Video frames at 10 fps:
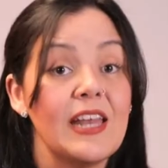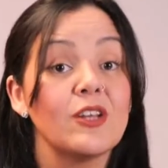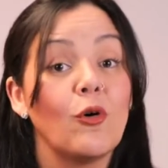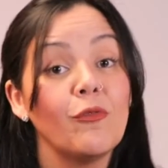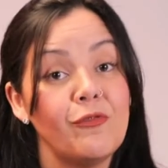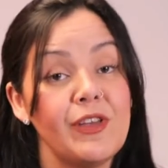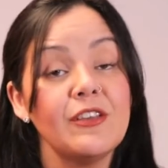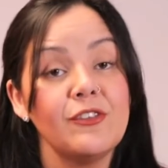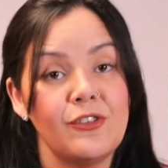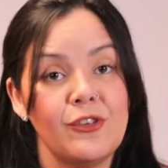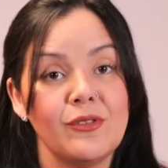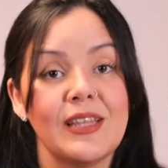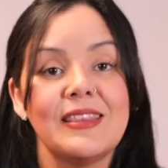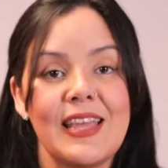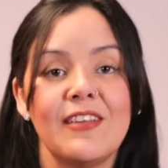and convince you
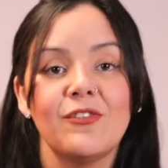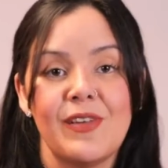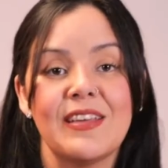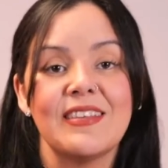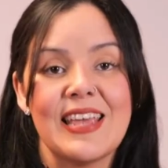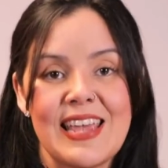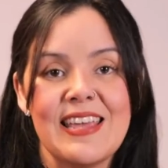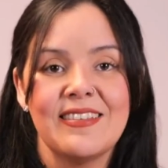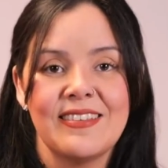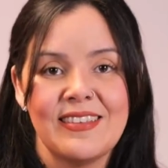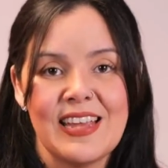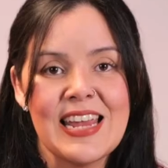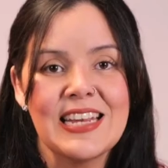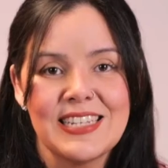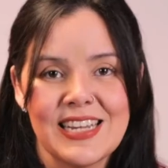that this thing is
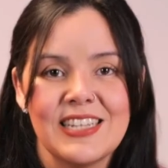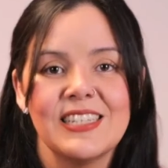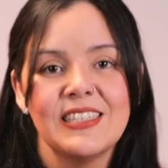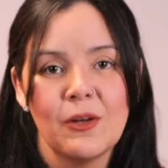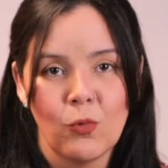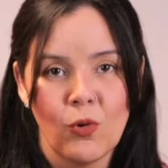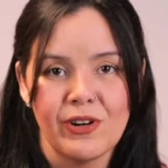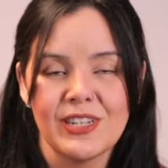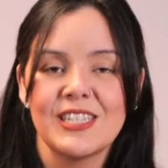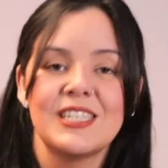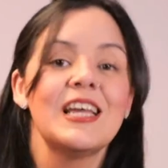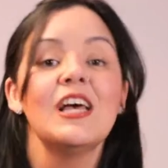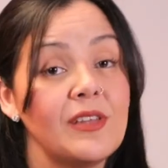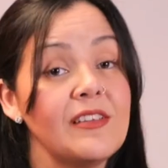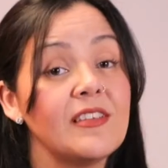indeed the worst. So
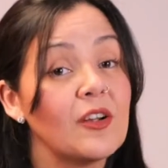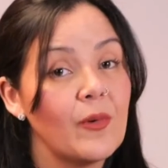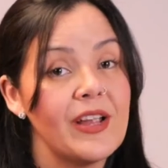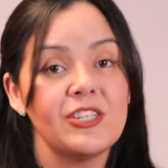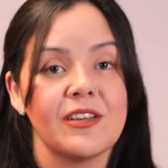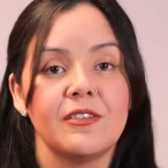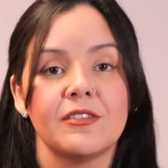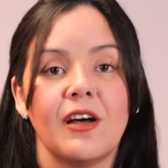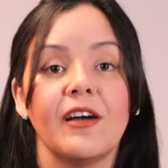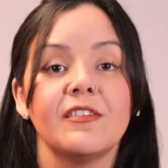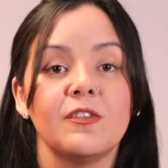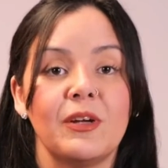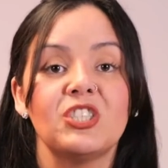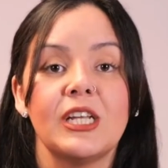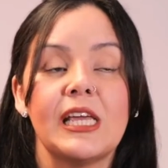this is a great exercise,
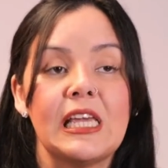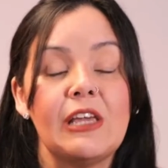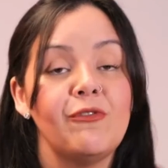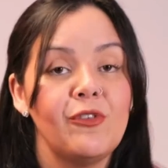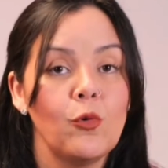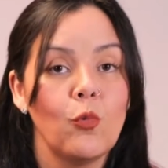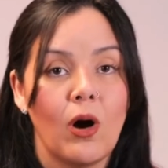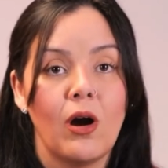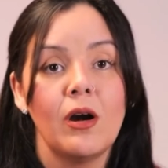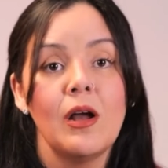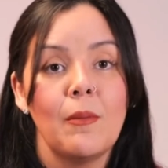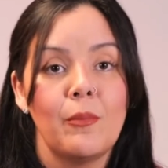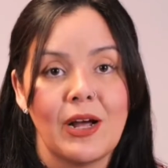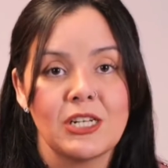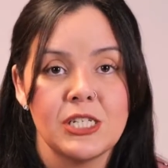especially if you are
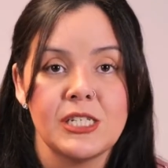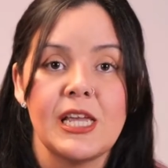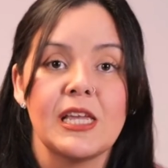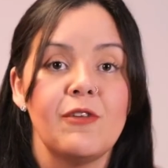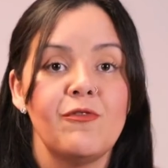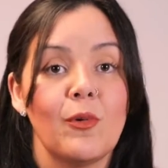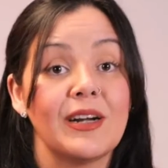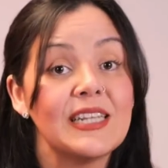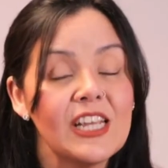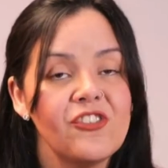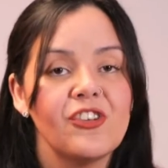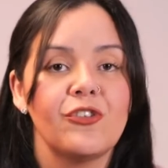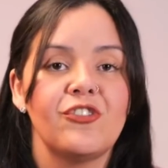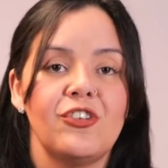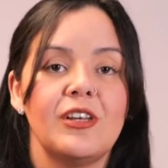practicing, if you are teaching your
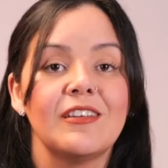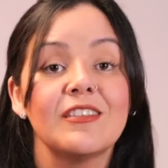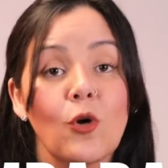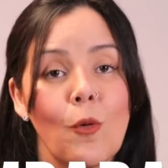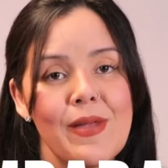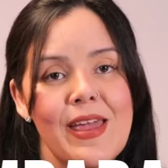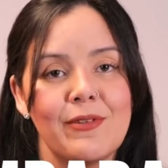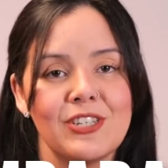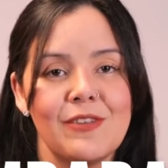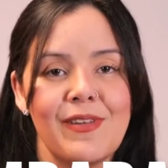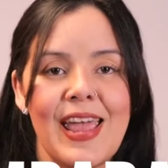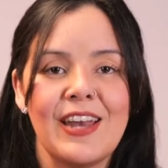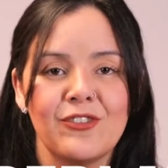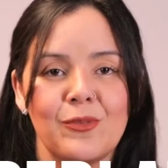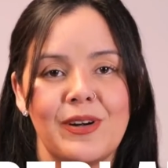students comparative
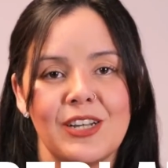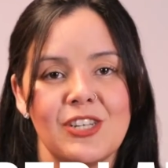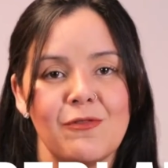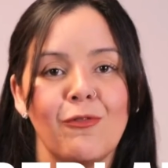and superlative